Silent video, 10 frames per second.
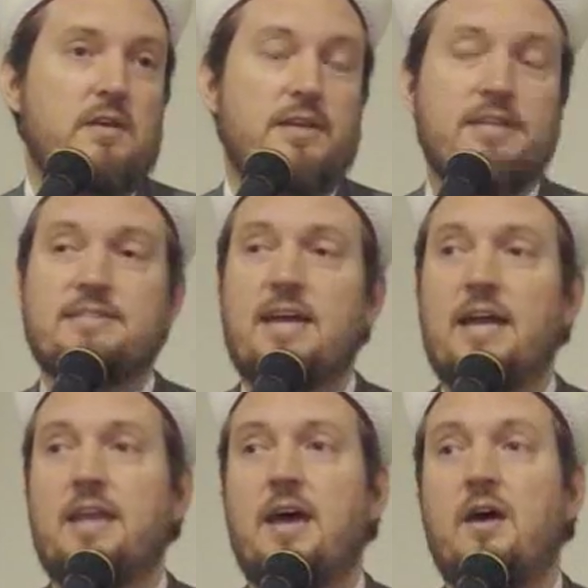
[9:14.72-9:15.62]
At least
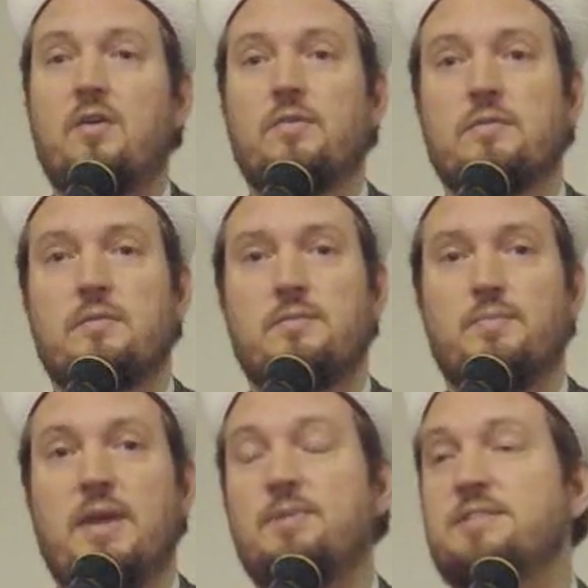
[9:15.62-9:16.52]
not now.
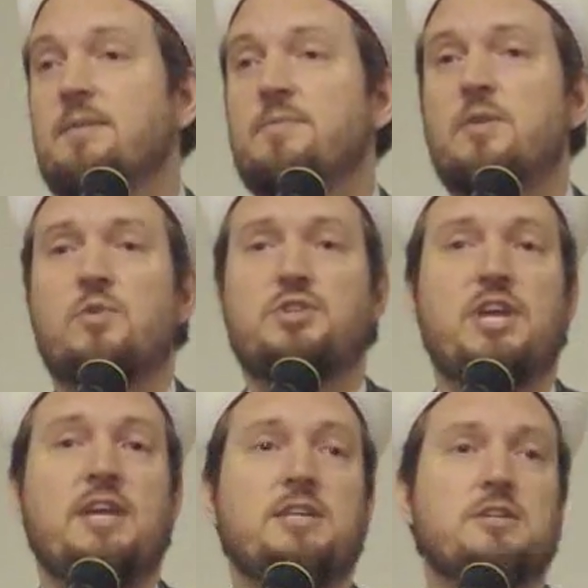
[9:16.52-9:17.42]
Maybe something will
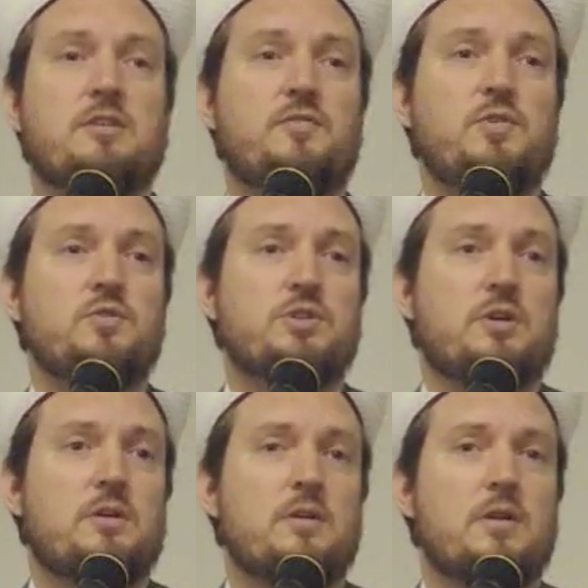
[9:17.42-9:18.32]
change in the
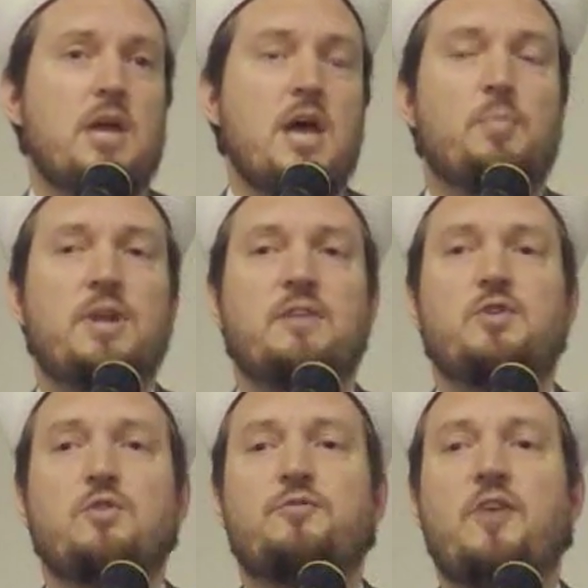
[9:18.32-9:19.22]
future. But
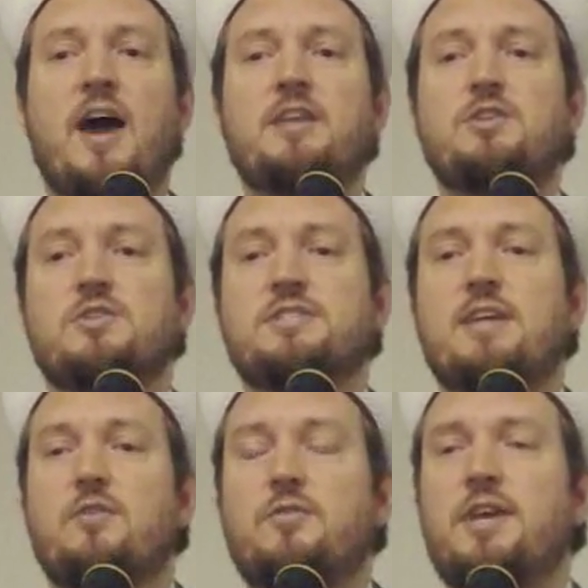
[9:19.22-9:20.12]
if you find
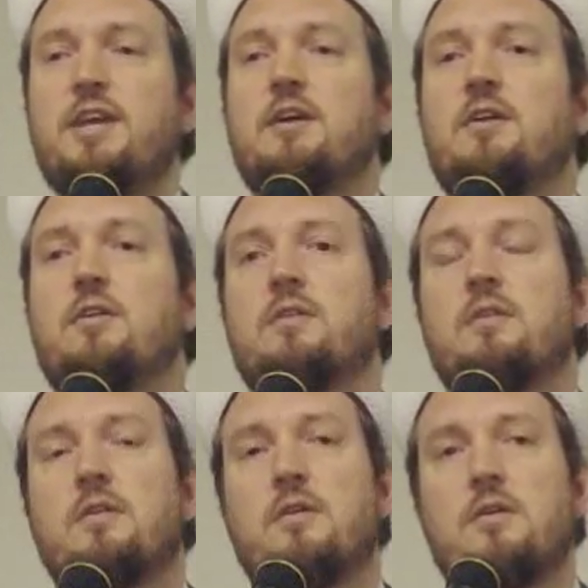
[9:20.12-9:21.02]
yourself here,
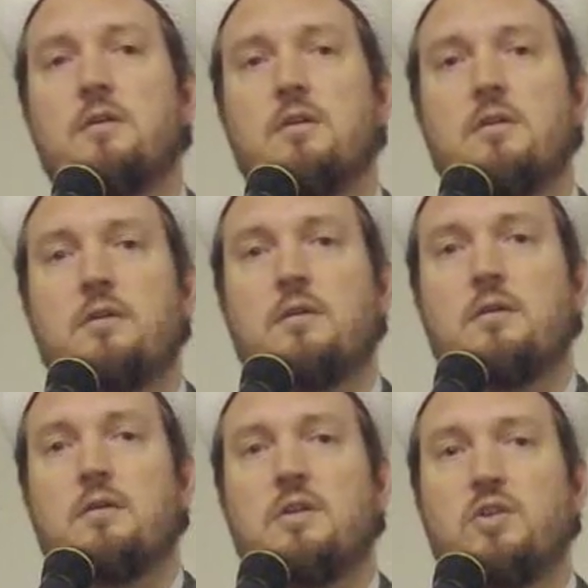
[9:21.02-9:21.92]

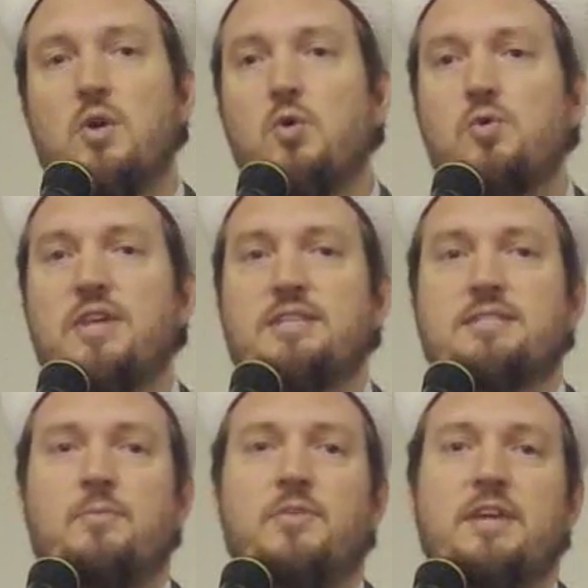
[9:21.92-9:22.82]
know that
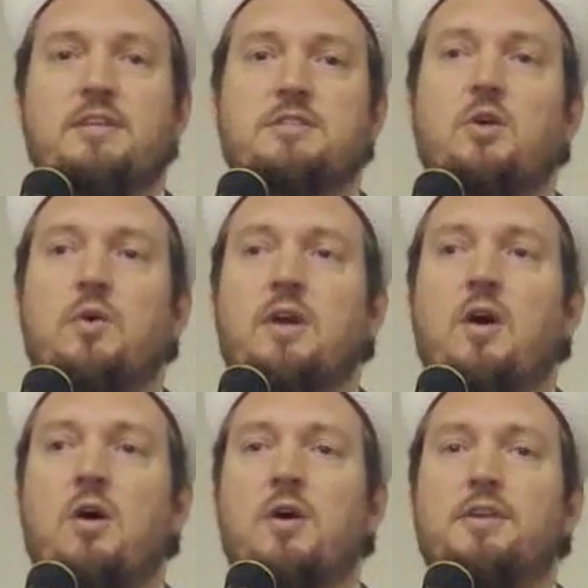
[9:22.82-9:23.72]
something is going
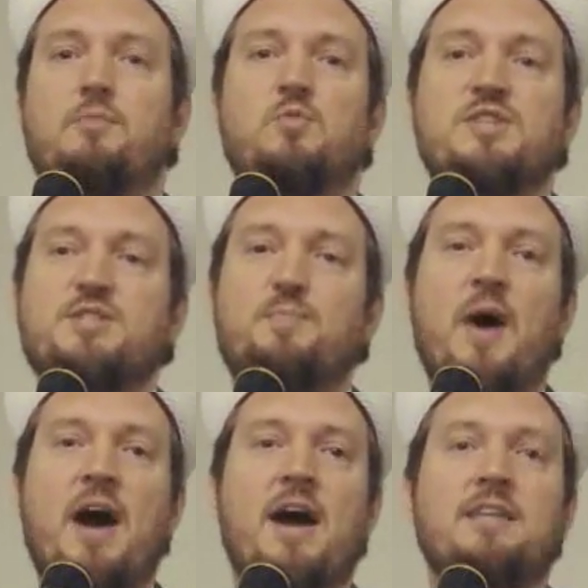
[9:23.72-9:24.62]
on and
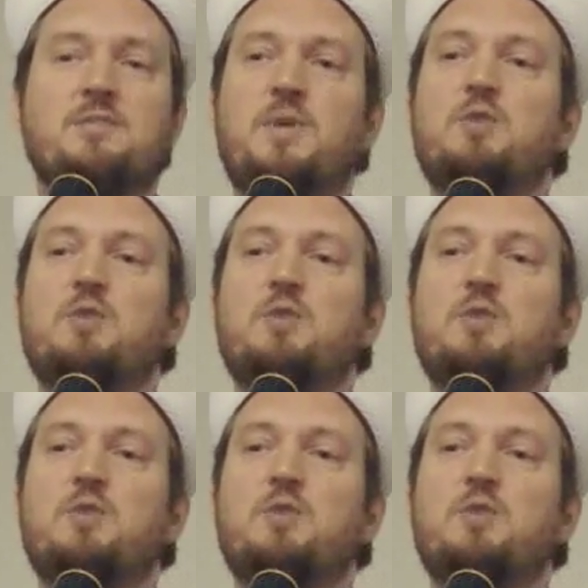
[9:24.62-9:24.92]
respond.